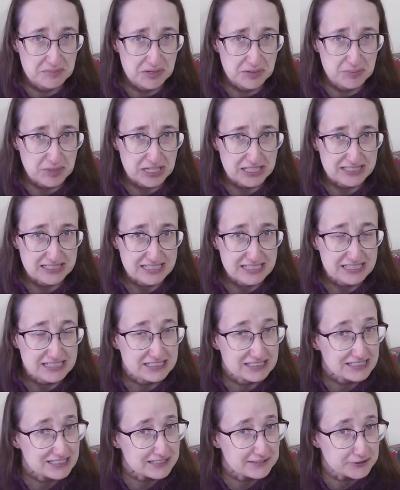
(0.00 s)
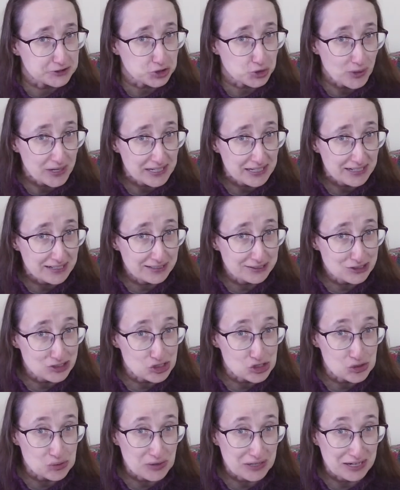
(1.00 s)
because he is still training to
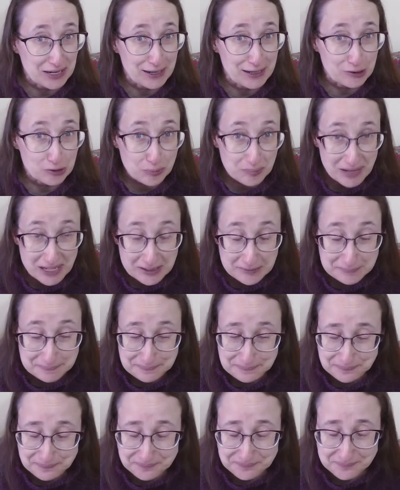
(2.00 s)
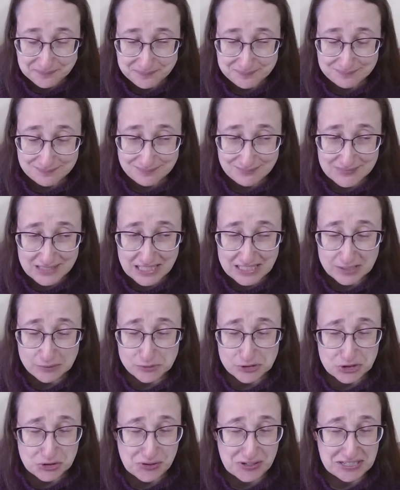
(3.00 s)
do an Ironman. He
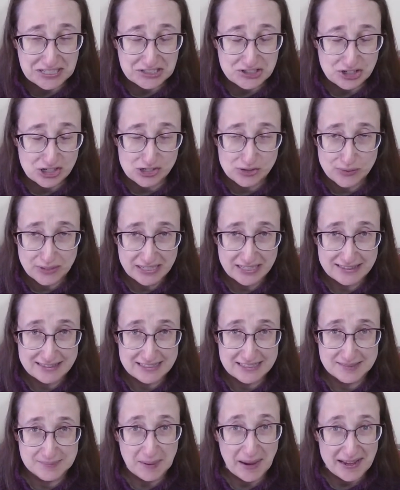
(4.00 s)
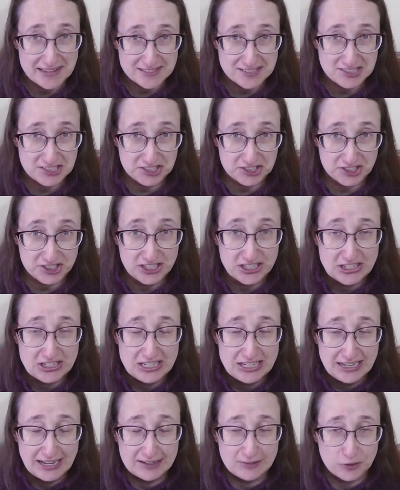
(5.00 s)
was training to do it this past year,
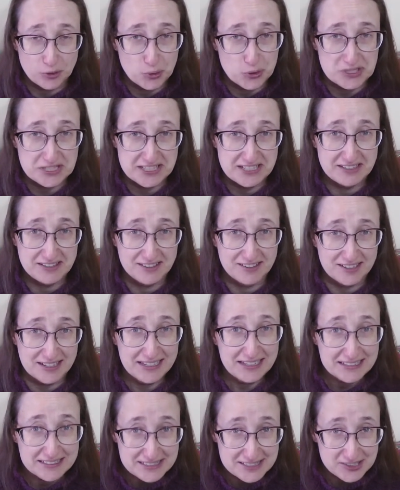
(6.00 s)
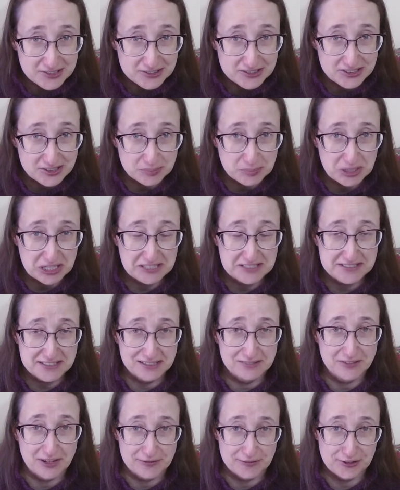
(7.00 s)
and of course it got canceled because
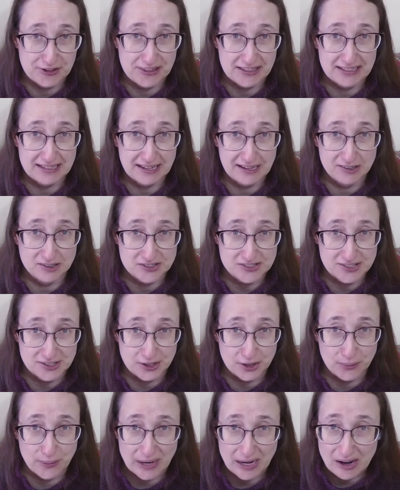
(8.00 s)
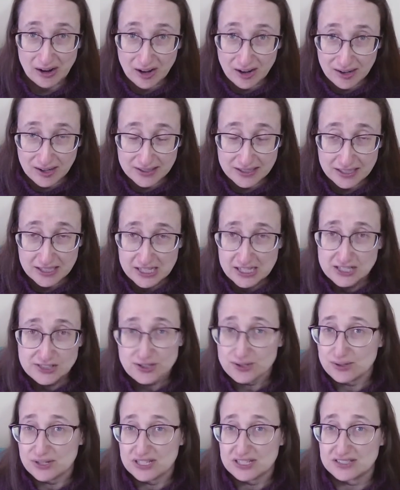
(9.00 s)
of everything else going on,
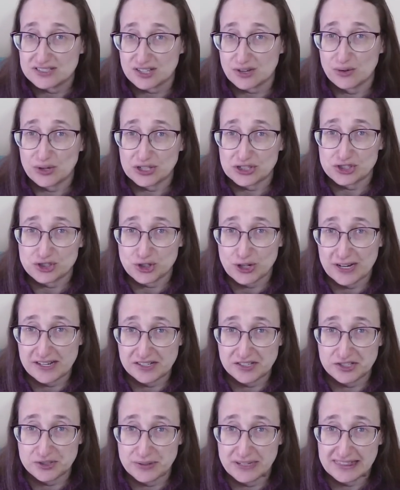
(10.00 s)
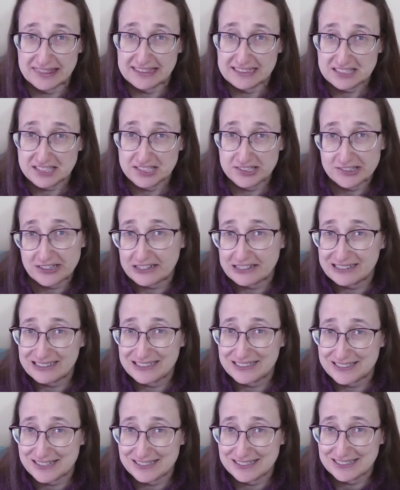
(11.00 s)
so he is going to try and do it this year.
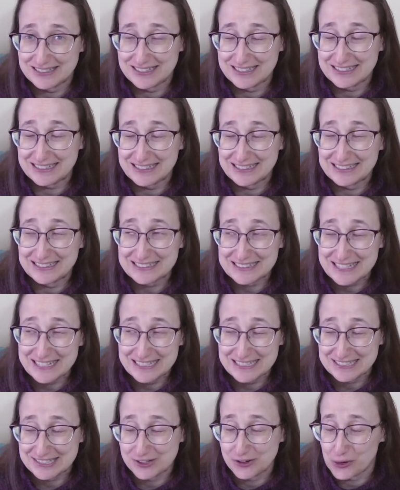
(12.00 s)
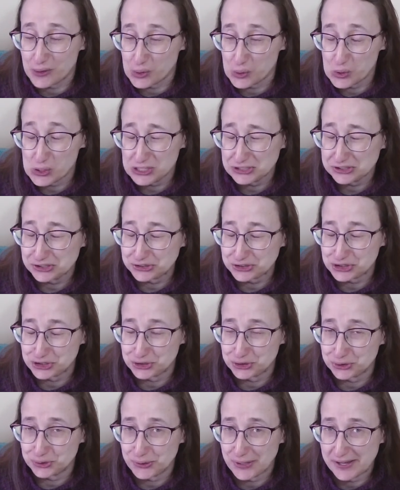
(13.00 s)
It is his goal
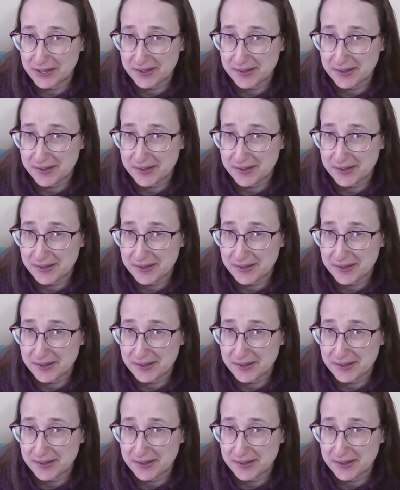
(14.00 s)
to